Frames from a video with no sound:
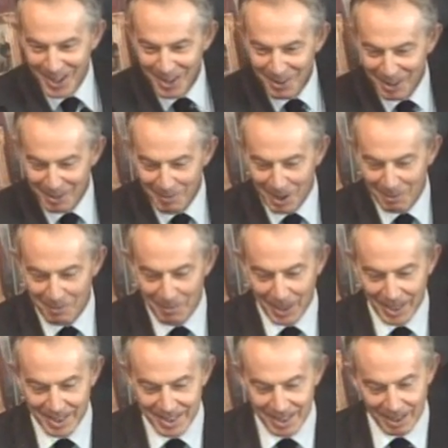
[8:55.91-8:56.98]
when I'm out in
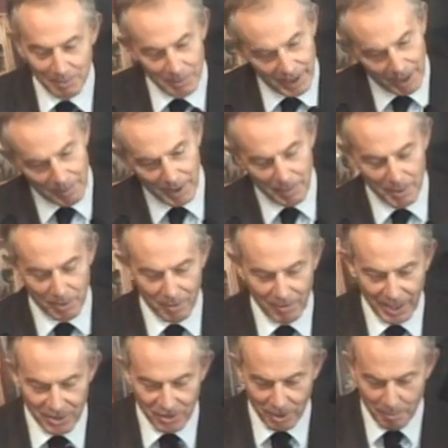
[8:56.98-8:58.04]
Palestine, but that may be a
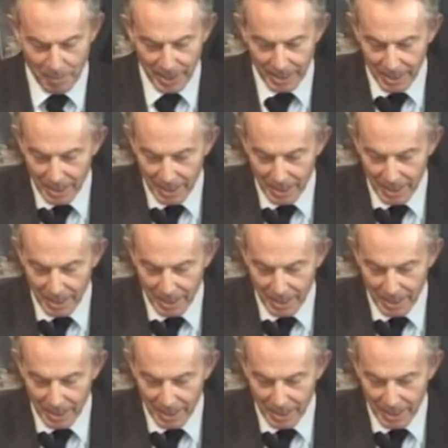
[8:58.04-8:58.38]
reflection on me.